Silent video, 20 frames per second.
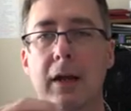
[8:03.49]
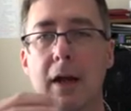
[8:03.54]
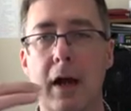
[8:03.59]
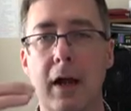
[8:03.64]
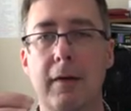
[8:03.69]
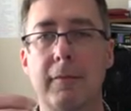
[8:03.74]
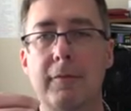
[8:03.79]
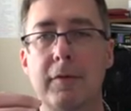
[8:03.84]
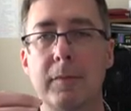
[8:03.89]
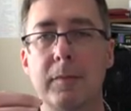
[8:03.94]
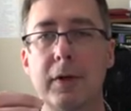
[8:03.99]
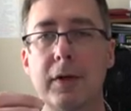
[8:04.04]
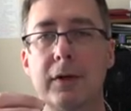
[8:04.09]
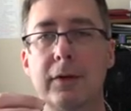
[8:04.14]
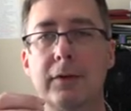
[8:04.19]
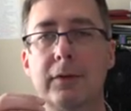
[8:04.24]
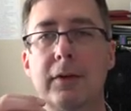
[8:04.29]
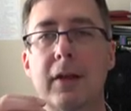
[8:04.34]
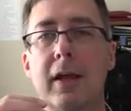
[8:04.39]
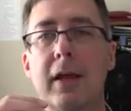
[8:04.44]

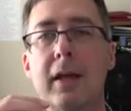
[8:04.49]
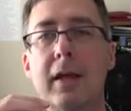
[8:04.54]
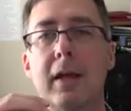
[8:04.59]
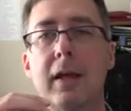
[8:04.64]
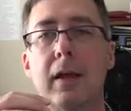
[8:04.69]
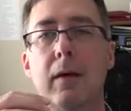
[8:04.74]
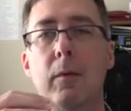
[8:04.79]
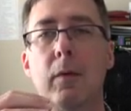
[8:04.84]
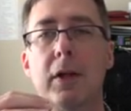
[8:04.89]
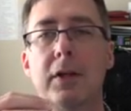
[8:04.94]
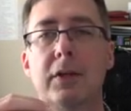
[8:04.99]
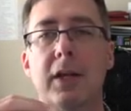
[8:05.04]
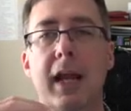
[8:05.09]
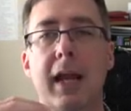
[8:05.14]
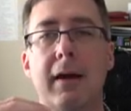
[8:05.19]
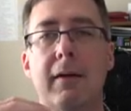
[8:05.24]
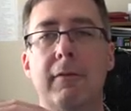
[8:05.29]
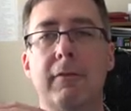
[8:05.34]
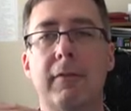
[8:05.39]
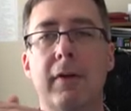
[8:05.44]
conformers which
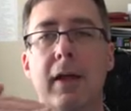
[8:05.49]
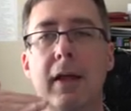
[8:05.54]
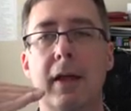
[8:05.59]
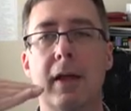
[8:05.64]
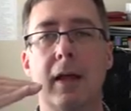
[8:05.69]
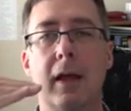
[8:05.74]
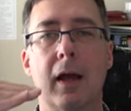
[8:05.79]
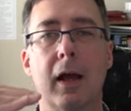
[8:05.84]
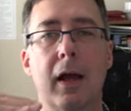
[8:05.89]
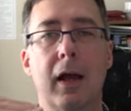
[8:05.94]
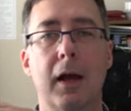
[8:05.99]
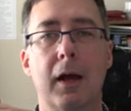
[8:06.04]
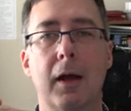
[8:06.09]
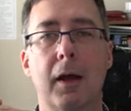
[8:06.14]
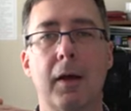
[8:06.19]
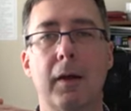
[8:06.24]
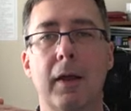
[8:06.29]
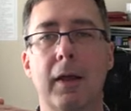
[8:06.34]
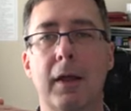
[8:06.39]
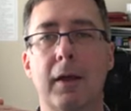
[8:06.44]
have
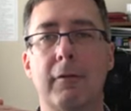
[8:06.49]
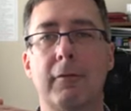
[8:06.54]
uh,